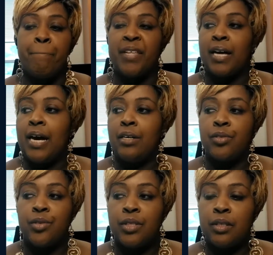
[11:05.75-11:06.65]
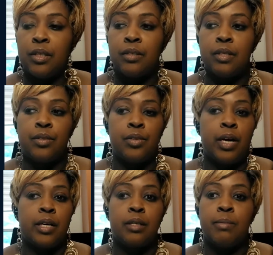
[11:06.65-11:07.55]
the counselor sees that they're
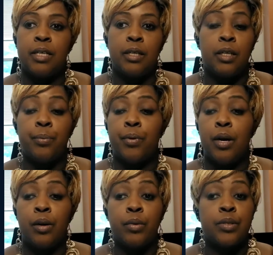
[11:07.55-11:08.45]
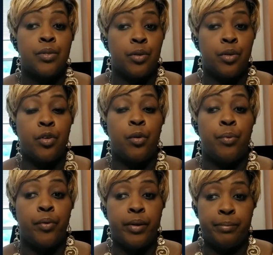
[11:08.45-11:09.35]
not going to make any progress during your
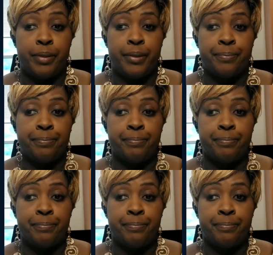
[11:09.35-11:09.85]
appointment.